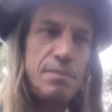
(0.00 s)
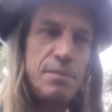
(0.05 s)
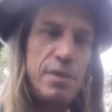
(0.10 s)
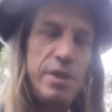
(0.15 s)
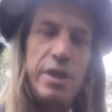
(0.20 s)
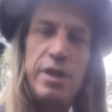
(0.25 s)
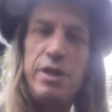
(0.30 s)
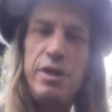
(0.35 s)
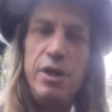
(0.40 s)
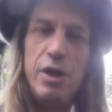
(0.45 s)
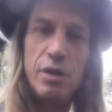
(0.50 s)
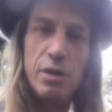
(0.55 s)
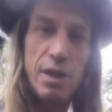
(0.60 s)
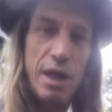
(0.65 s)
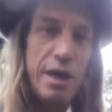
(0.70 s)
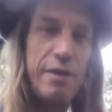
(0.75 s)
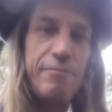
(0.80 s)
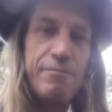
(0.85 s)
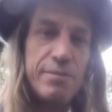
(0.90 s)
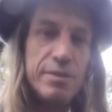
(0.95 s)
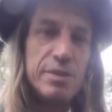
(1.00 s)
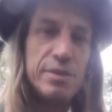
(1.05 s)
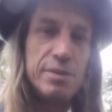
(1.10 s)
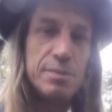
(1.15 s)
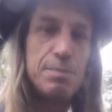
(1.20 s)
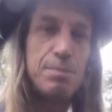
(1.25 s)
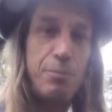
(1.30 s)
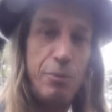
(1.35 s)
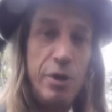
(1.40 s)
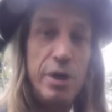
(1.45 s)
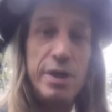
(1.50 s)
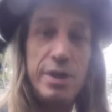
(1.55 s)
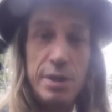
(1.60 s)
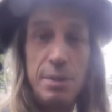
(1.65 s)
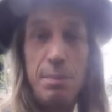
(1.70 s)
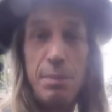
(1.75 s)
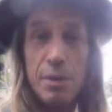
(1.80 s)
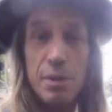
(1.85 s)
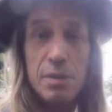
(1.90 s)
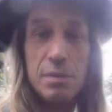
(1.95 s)
then your life is pretty
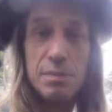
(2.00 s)
simple.